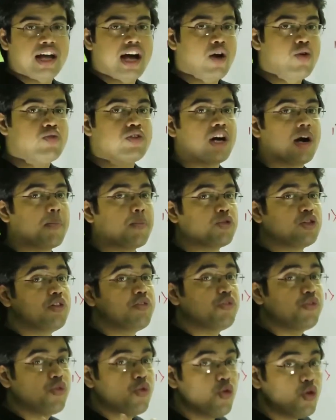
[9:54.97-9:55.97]
Now come to
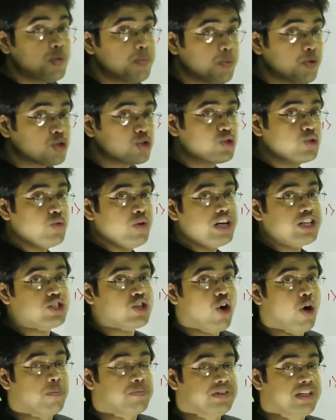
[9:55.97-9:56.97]
the 4
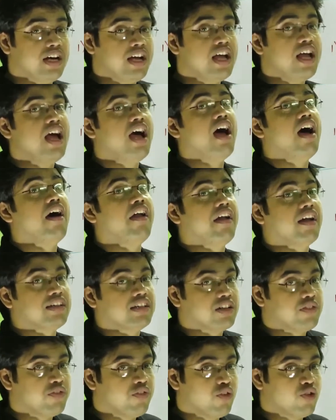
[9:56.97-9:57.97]
postulates of the
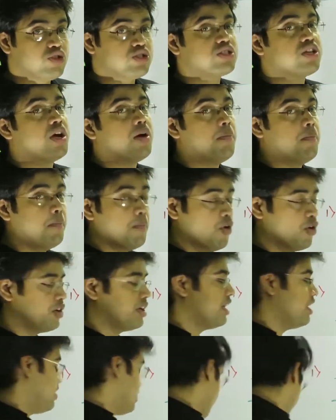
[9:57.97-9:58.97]
Rutherford's model.